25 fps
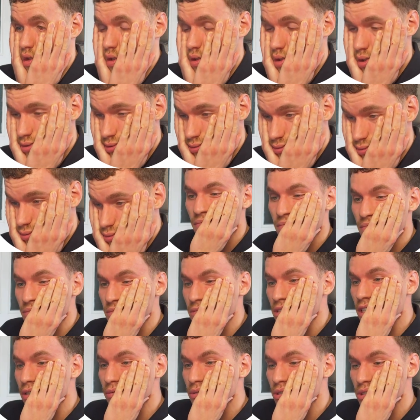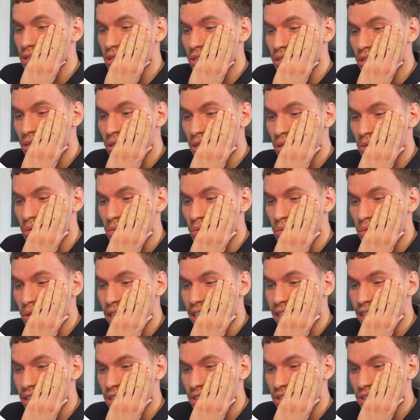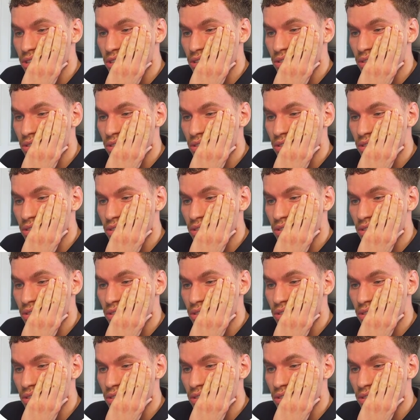Oh, there is no way it's just